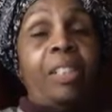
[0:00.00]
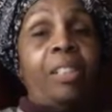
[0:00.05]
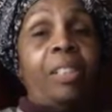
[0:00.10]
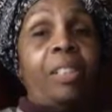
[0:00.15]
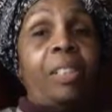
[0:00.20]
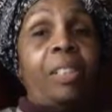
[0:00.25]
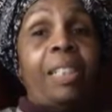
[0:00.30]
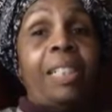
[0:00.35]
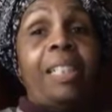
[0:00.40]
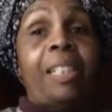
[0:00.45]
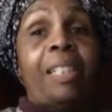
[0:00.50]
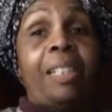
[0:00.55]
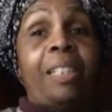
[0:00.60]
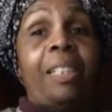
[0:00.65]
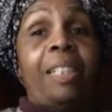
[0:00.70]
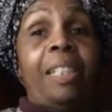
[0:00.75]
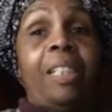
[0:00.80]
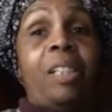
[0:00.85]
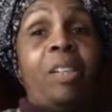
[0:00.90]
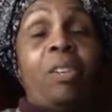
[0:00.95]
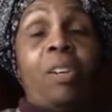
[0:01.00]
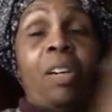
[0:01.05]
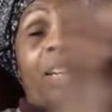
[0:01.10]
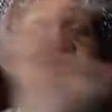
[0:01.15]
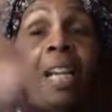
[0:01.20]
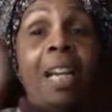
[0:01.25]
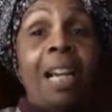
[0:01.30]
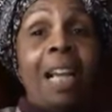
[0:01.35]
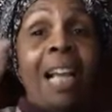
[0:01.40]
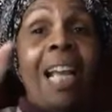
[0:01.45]
the crystalline core,
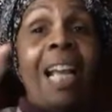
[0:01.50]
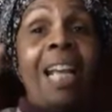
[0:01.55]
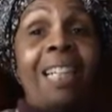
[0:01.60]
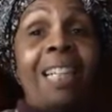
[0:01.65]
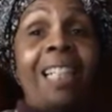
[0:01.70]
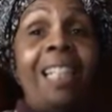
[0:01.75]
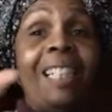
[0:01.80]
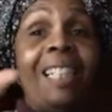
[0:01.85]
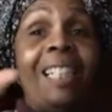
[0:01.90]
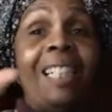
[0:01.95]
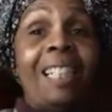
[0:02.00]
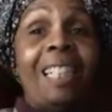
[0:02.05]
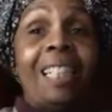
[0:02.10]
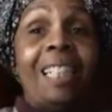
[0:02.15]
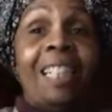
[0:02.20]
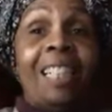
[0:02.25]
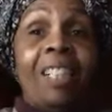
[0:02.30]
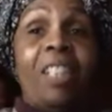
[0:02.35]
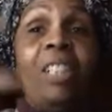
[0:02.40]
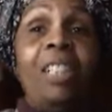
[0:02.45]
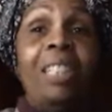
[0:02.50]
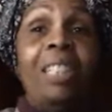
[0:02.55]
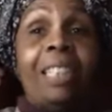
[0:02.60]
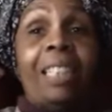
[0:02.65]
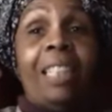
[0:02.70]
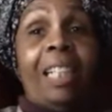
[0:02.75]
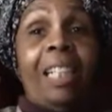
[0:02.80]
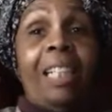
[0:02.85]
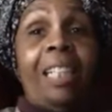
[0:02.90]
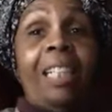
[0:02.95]
and it's hooked
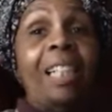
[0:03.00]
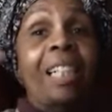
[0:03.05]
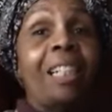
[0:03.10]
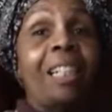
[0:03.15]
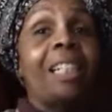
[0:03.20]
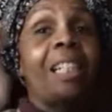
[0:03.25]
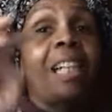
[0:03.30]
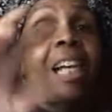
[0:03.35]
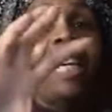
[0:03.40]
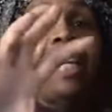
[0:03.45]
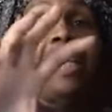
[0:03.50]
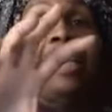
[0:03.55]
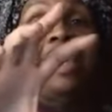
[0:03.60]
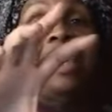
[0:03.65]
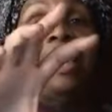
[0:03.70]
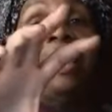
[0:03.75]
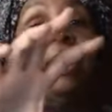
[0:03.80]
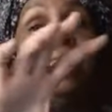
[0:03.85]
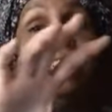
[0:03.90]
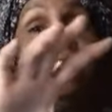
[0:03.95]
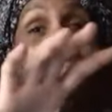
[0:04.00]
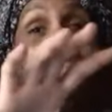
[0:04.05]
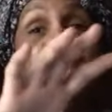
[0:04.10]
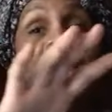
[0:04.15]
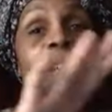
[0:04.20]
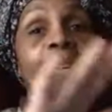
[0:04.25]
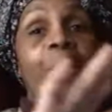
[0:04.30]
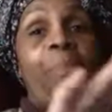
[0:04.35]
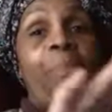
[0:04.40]
in. It's not, you know,